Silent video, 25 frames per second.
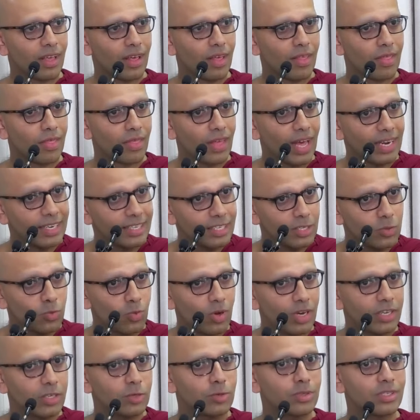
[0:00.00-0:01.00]
That is
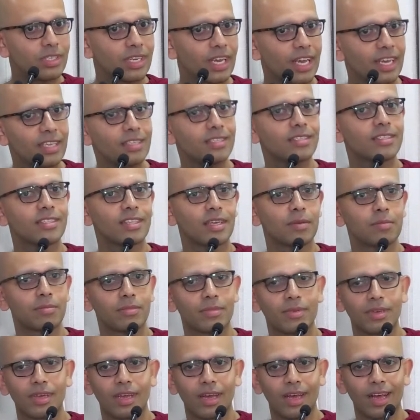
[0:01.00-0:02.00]
why you taste
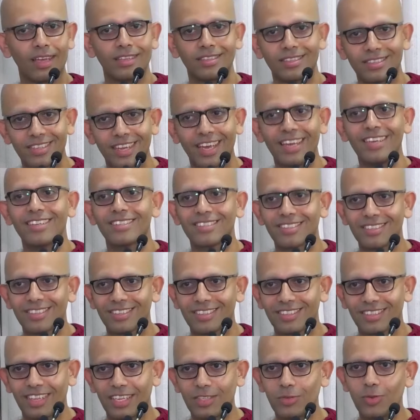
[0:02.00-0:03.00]
them as taste.
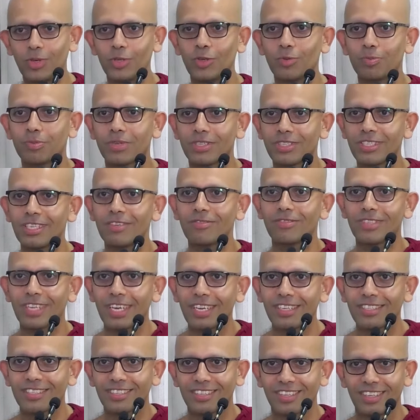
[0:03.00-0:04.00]
That's why you perceive
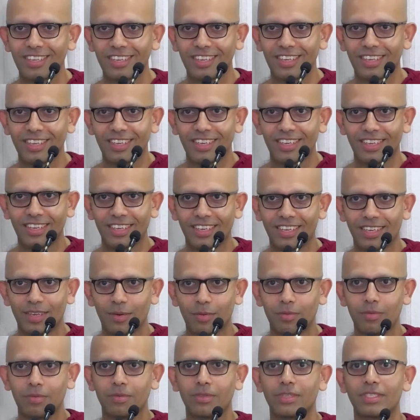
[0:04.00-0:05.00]
taste.
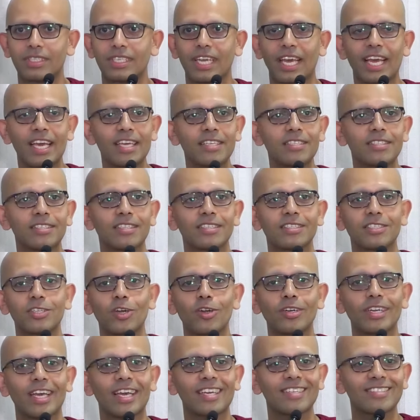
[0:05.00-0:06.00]
Taste does
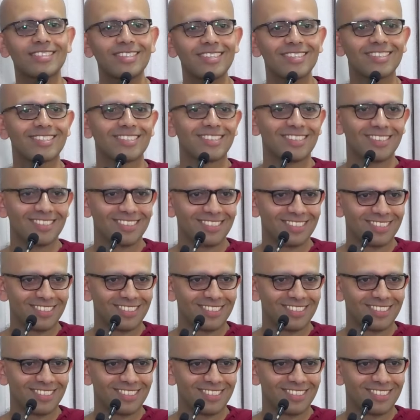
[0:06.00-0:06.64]
not exist,